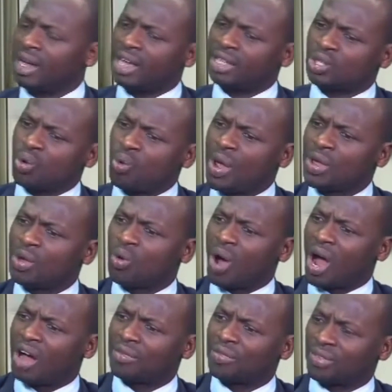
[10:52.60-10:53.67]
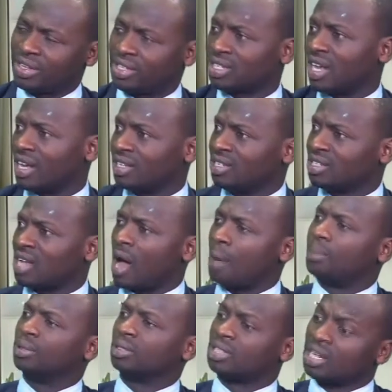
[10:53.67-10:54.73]
And so when you have things like this
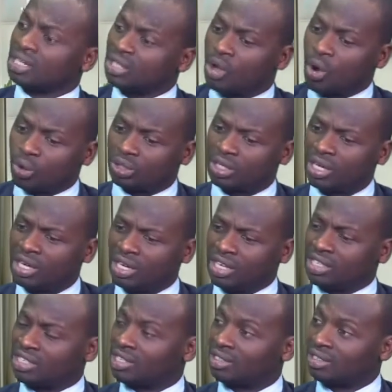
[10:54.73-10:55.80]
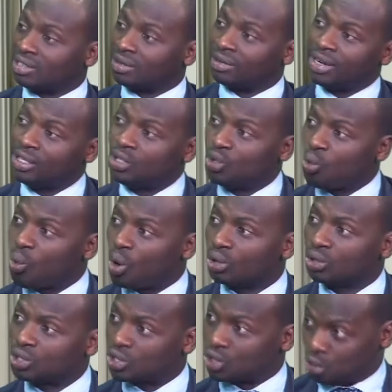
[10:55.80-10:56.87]
happen, thank God it's a terrain you
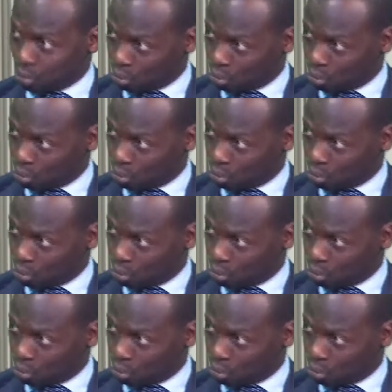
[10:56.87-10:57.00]
once took.